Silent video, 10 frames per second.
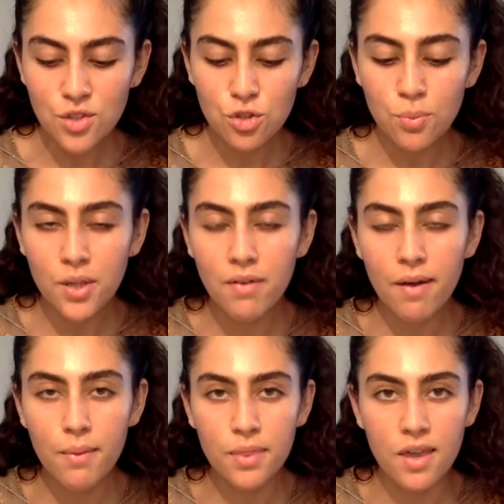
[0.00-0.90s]
so play
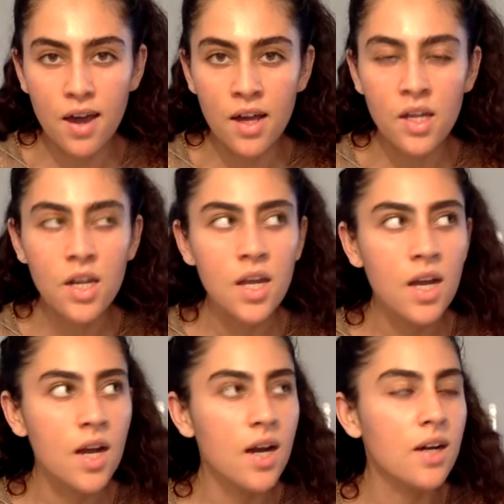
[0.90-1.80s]
around with that.
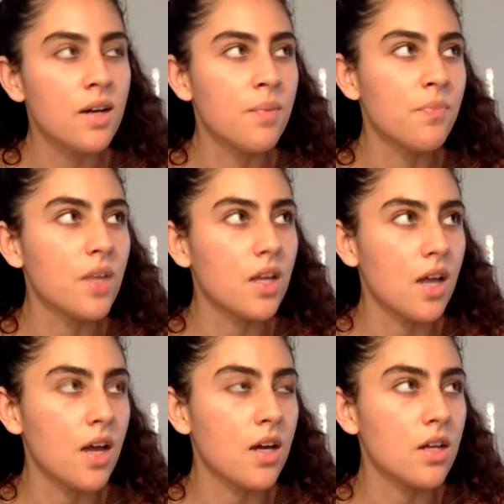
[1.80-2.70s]
And
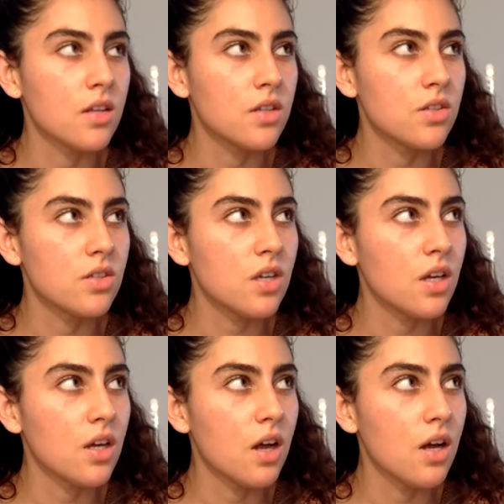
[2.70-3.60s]
let's
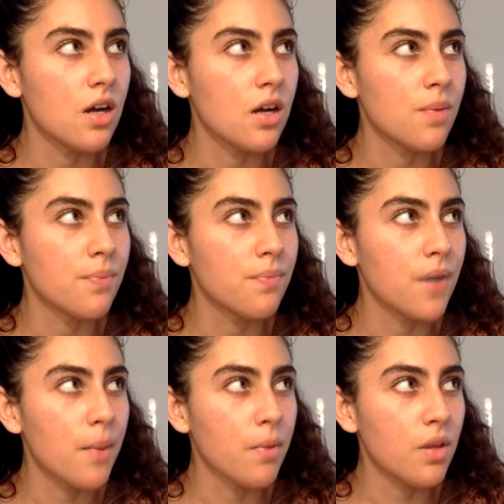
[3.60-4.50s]
see,
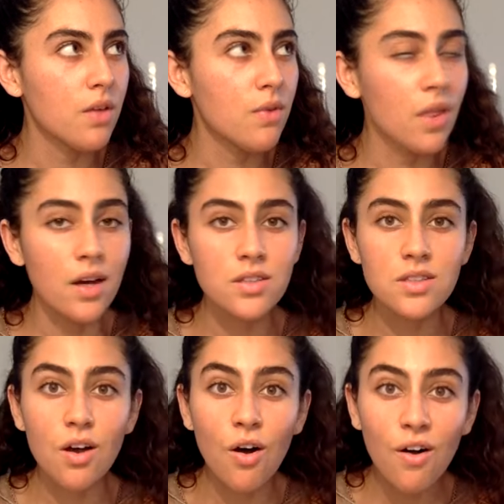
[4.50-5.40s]
I believe
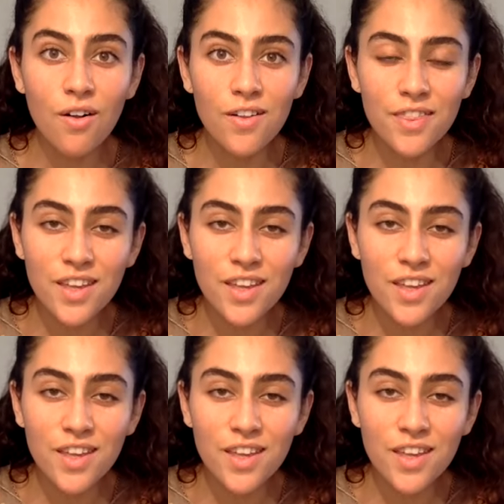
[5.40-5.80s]
that's all.